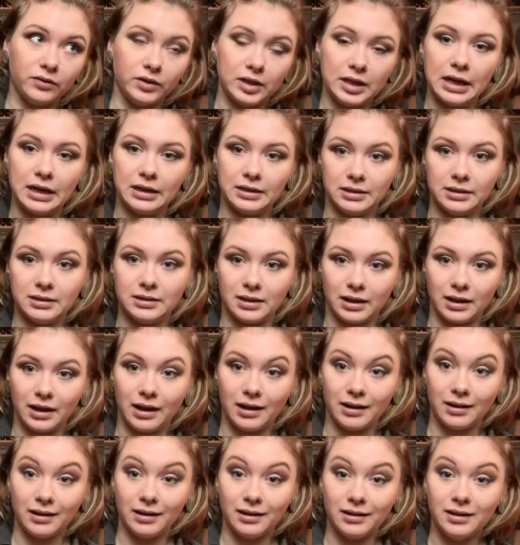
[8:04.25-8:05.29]
every day since I
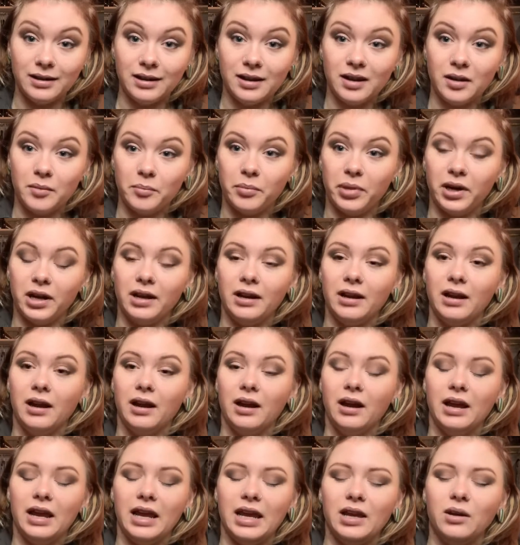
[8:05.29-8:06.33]
got it, but
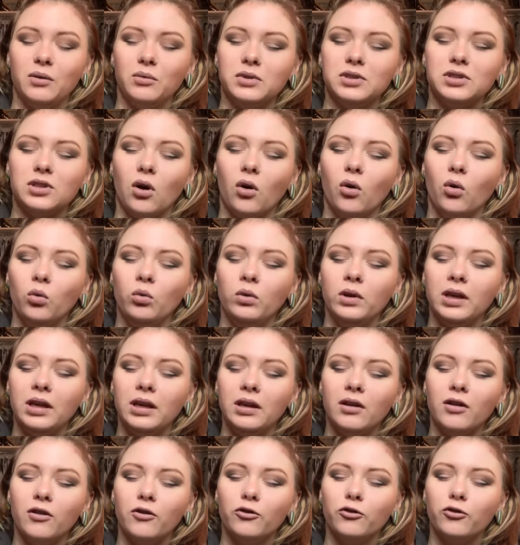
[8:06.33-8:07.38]
it was
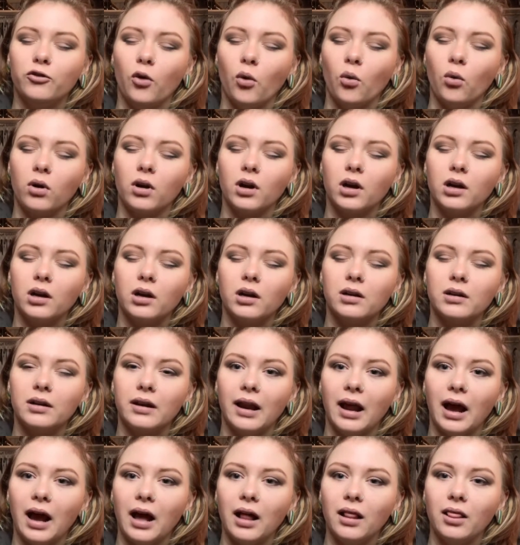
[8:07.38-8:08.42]
only $4.
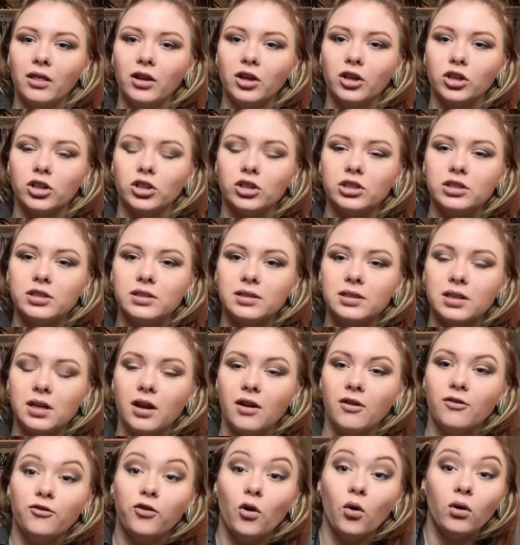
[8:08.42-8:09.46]

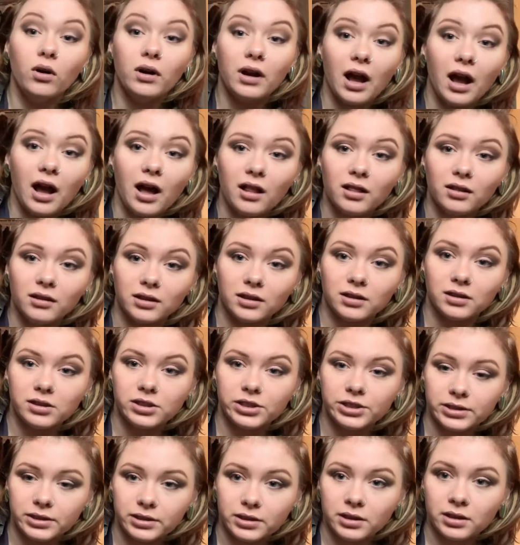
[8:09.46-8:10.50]

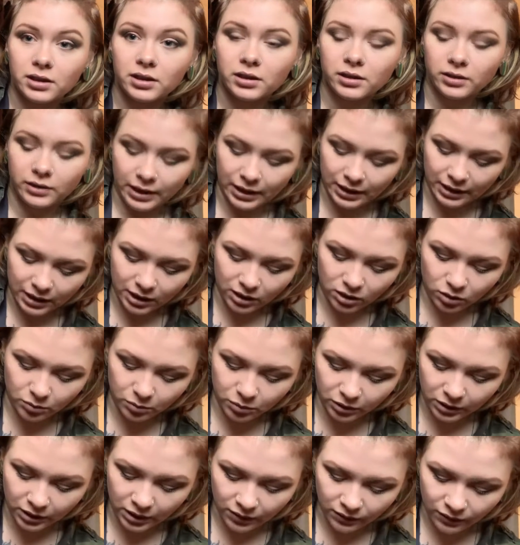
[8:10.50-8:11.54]
$4. Like, can you
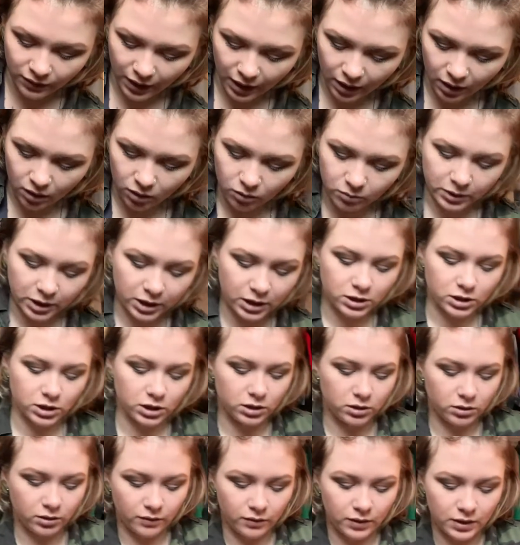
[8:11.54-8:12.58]
believe that? Oh my gosh, I
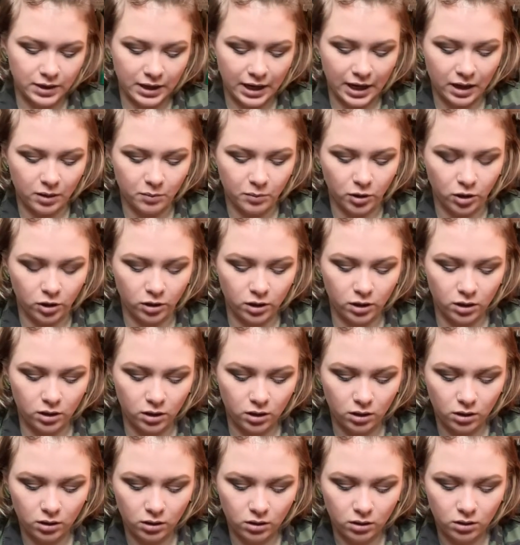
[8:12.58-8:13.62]
still have the tag part in
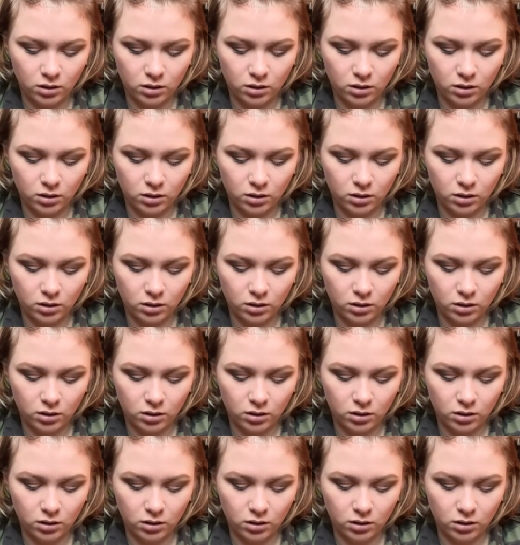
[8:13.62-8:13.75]
there.